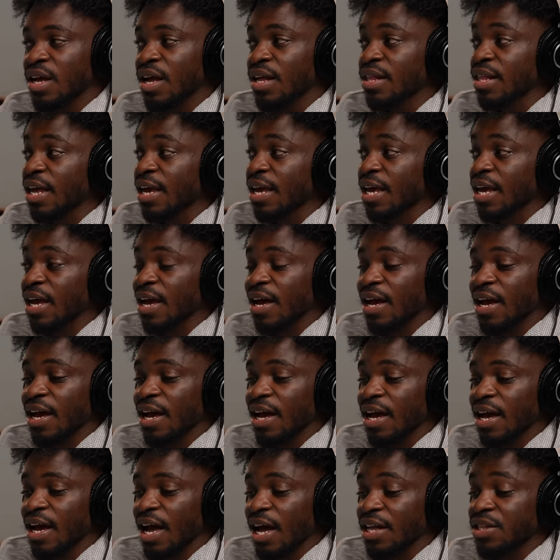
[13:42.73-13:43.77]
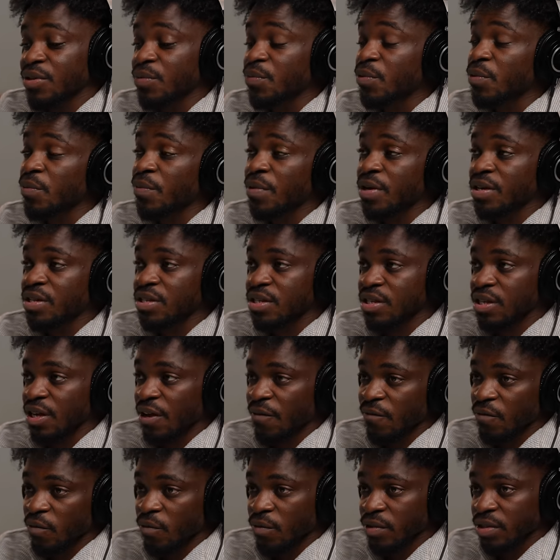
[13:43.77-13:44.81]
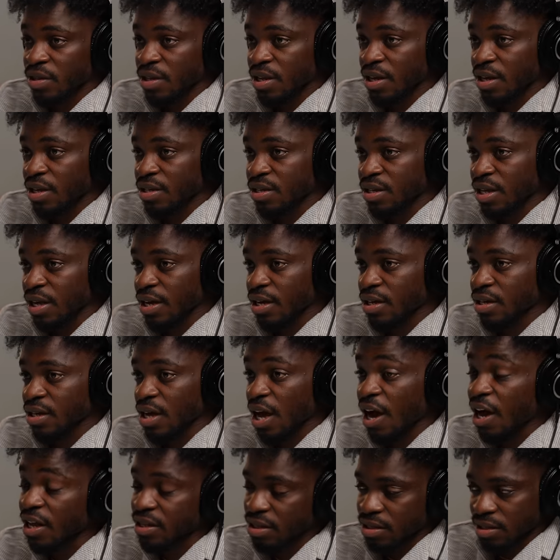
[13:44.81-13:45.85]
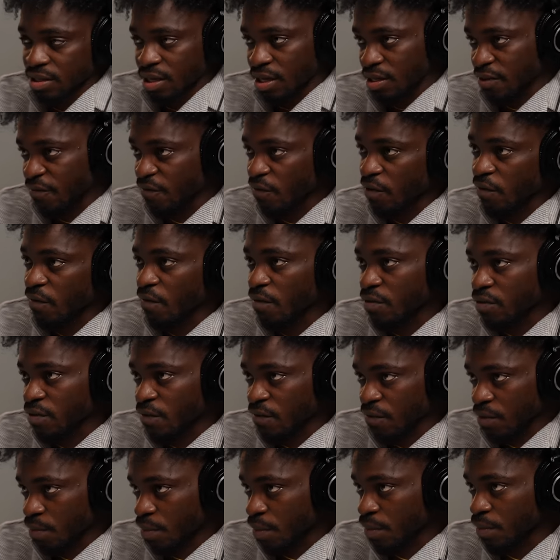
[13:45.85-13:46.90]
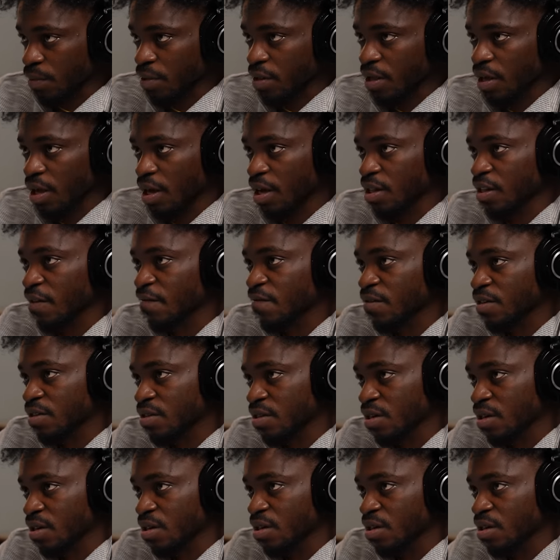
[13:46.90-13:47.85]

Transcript: Like, at the moment, everyone thinks, like, art is at the forefront of what people think NFTs are.